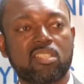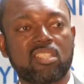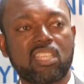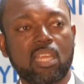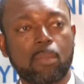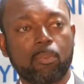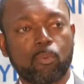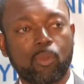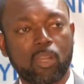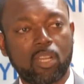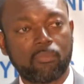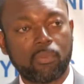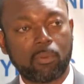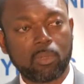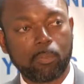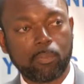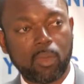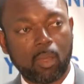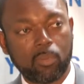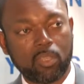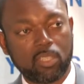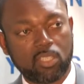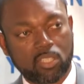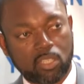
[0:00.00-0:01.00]
separated from the
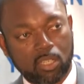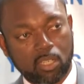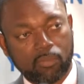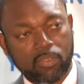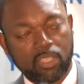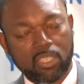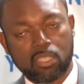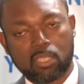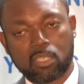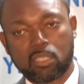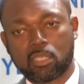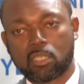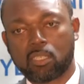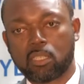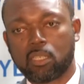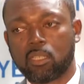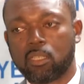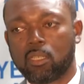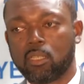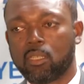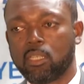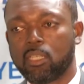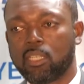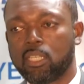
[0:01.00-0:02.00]
public service,
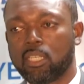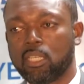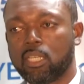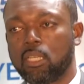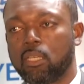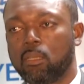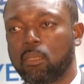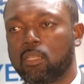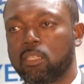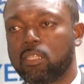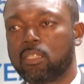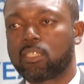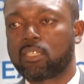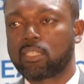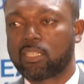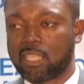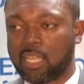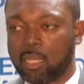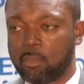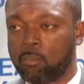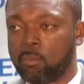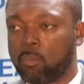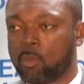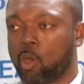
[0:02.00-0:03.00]

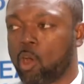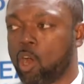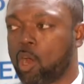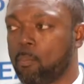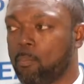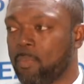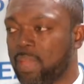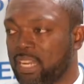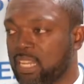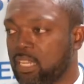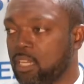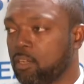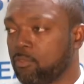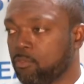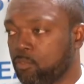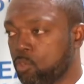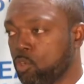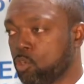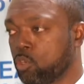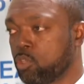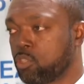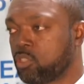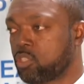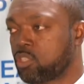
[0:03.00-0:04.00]
some or many of
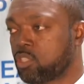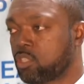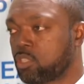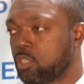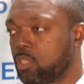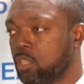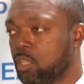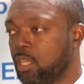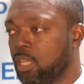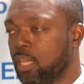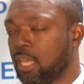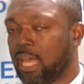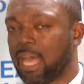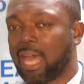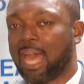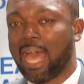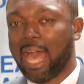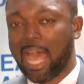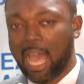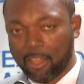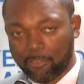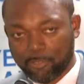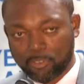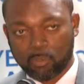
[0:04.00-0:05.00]
those
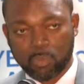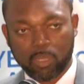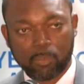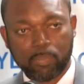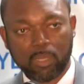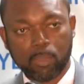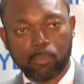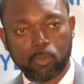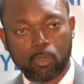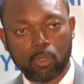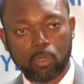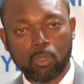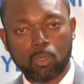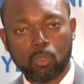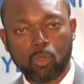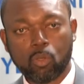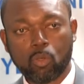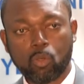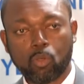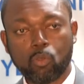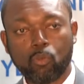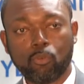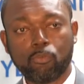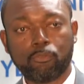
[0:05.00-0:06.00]
have to be people
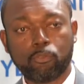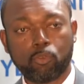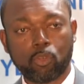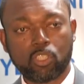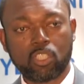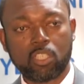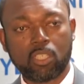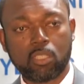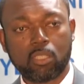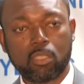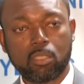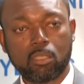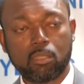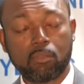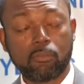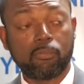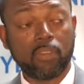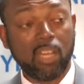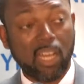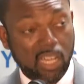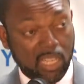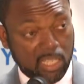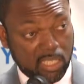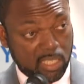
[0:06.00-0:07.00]
who voted
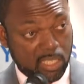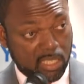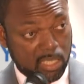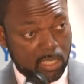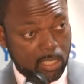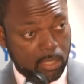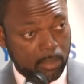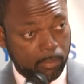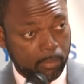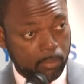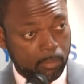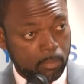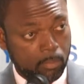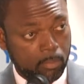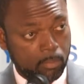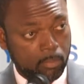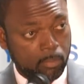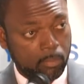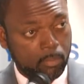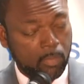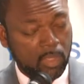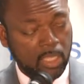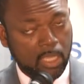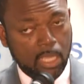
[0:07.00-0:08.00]
for us.
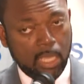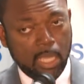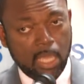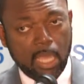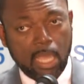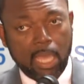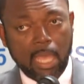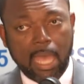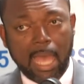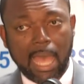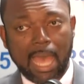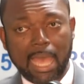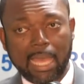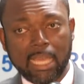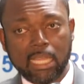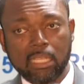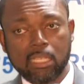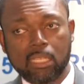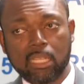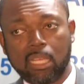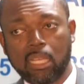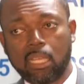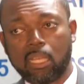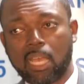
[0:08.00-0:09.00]

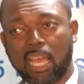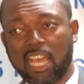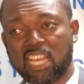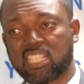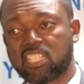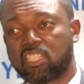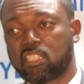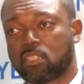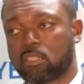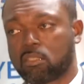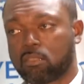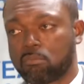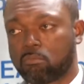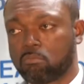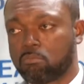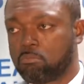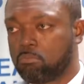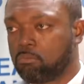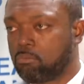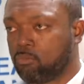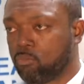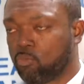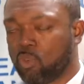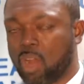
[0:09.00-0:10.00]
And as
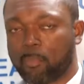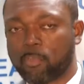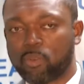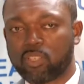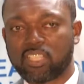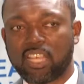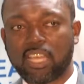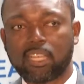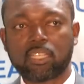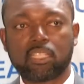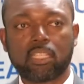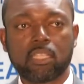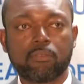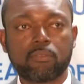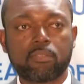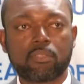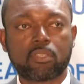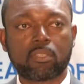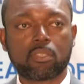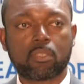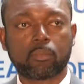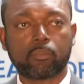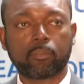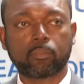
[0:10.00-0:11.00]

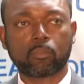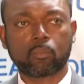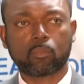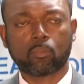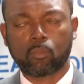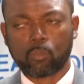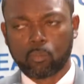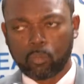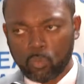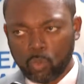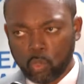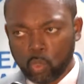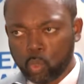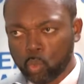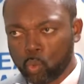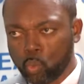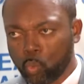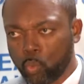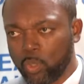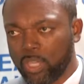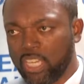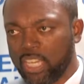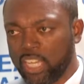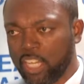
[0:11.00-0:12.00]
representatives,
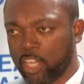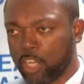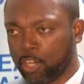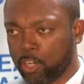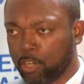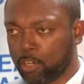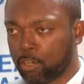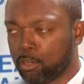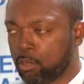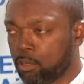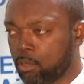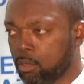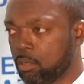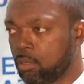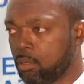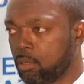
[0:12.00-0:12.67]
we hear